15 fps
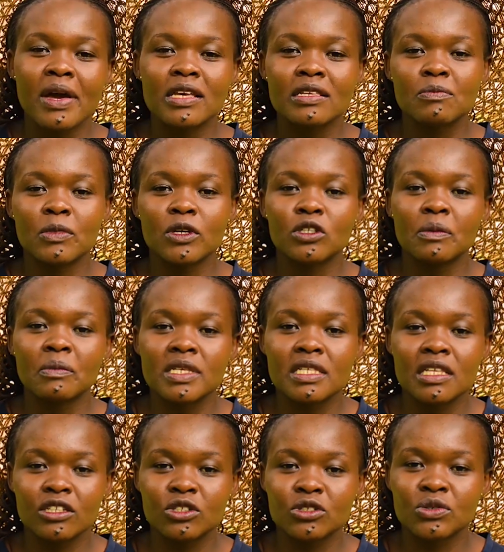My special
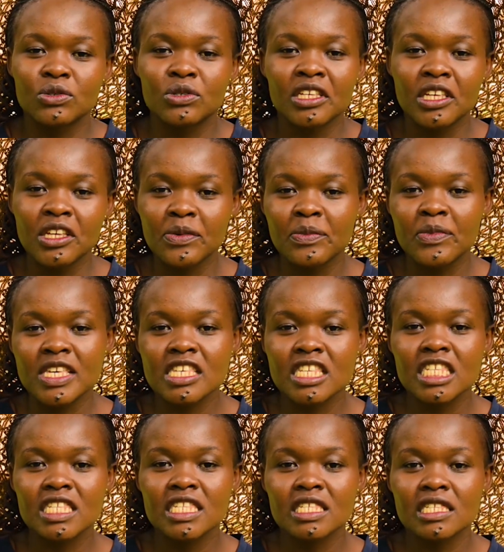message to him
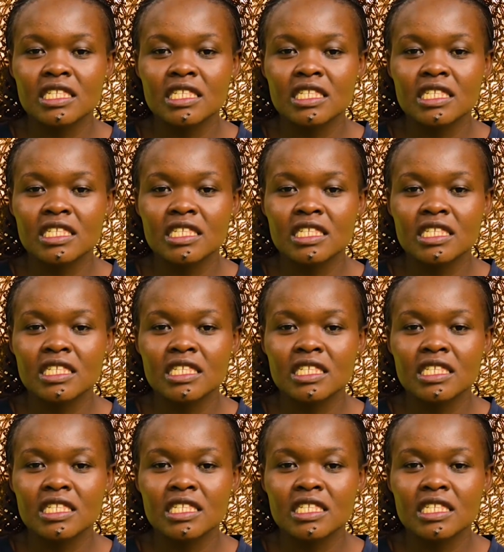is,